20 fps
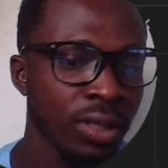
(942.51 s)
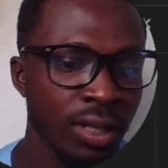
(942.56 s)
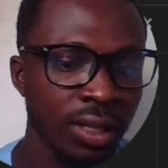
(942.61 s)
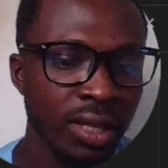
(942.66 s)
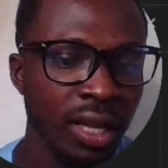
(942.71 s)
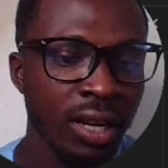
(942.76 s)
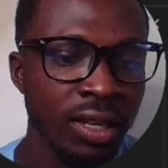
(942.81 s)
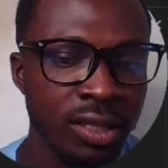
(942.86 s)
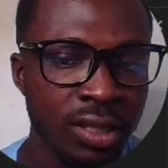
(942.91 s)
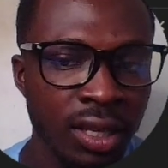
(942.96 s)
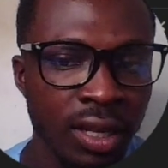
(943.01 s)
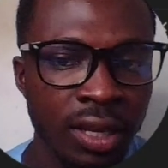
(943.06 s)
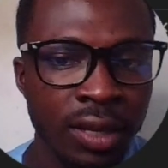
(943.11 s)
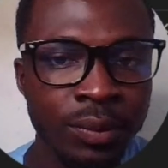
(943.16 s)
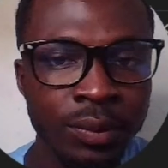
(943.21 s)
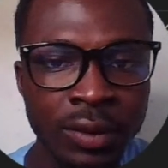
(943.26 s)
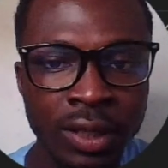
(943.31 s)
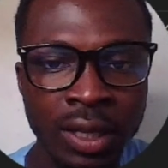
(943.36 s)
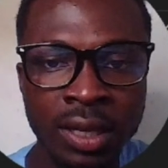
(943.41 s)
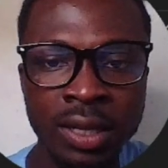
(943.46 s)
That is the
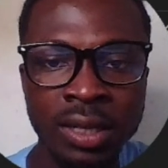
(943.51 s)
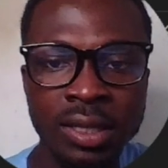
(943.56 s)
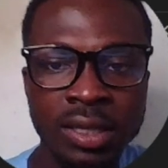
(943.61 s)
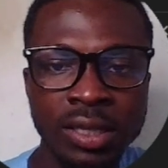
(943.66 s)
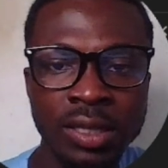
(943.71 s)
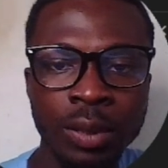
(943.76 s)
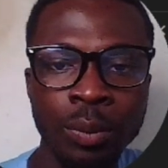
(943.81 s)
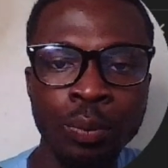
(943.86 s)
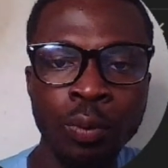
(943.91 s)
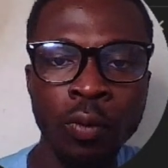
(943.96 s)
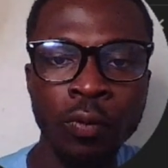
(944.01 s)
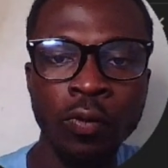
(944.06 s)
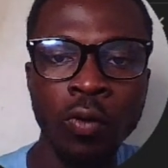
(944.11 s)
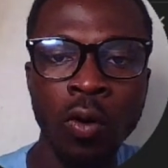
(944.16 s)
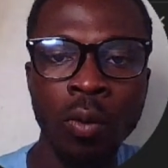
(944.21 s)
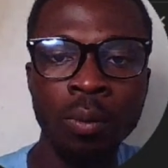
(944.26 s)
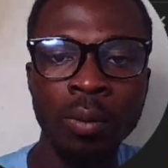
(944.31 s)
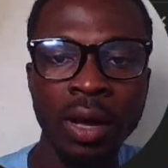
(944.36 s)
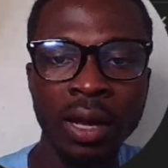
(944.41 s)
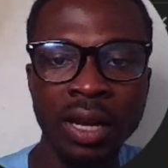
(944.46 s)
simple
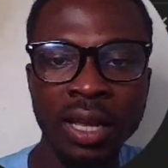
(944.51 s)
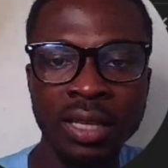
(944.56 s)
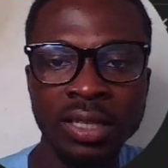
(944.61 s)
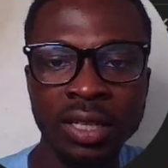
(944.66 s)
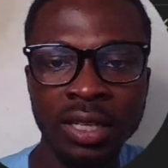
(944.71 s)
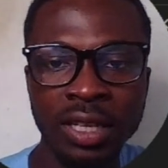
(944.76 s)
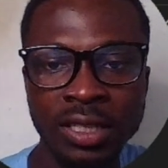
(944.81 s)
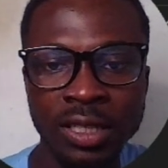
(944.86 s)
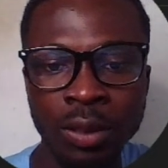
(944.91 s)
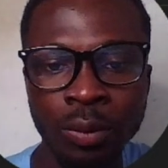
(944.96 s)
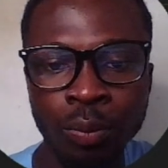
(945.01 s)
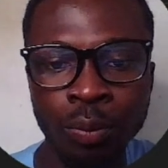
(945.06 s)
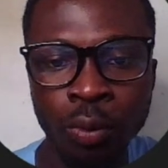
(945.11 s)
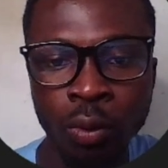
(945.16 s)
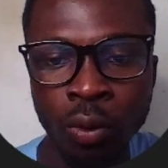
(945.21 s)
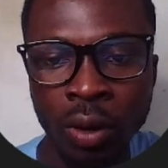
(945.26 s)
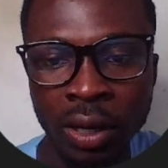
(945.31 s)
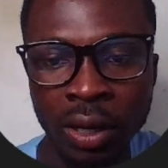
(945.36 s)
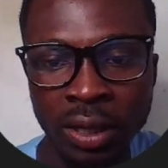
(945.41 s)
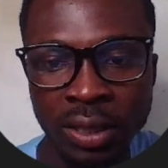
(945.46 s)
form, and I said the
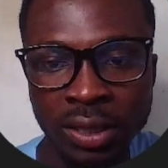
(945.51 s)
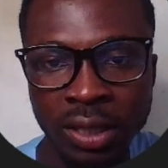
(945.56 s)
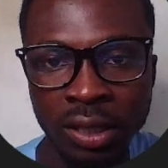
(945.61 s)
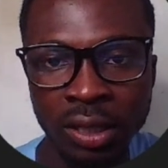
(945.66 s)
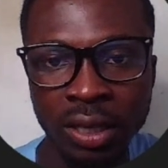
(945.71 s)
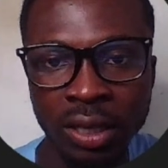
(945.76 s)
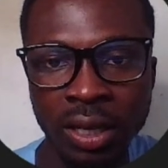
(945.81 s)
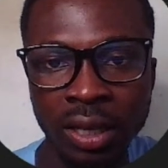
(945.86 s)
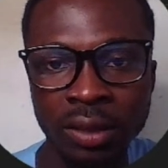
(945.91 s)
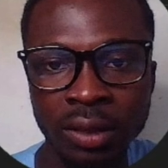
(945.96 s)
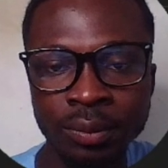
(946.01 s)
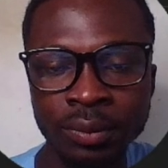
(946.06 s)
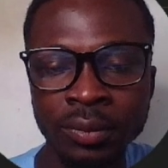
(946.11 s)
simple understanding now.